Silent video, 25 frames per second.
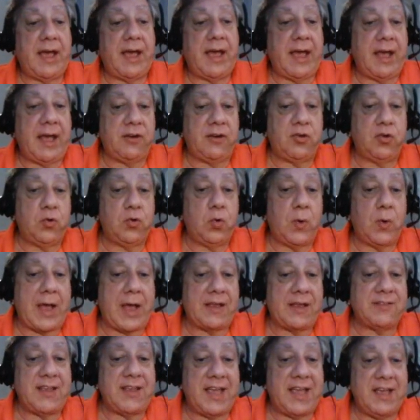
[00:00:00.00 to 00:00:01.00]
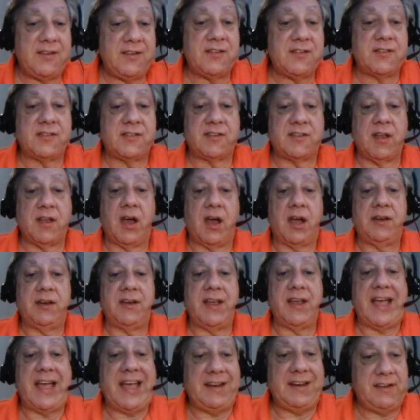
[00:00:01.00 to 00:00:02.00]
and you as agent
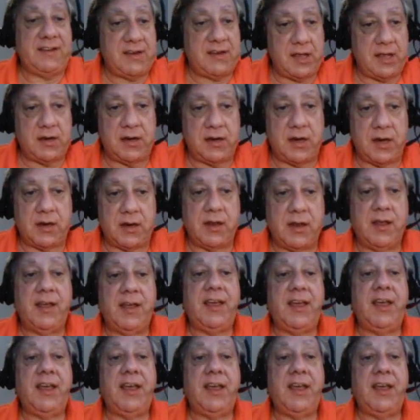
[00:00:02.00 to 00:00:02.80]
signed and dated it.